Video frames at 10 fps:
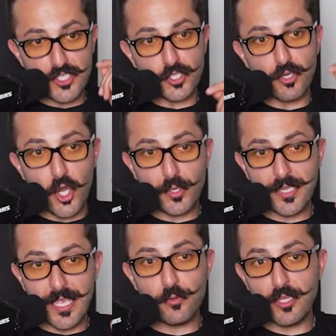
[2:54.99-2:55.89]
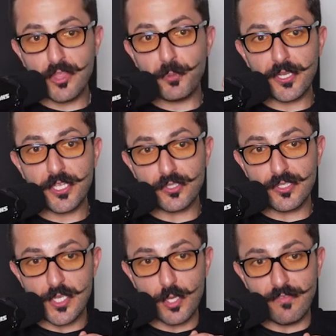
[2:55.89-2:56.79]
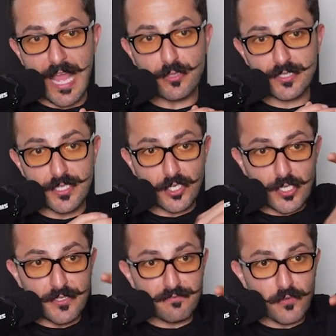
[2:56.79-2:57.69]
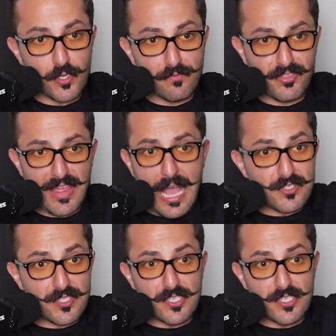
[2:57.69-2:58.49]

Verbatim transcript: You're okay with putting yourself out there in front of thousands,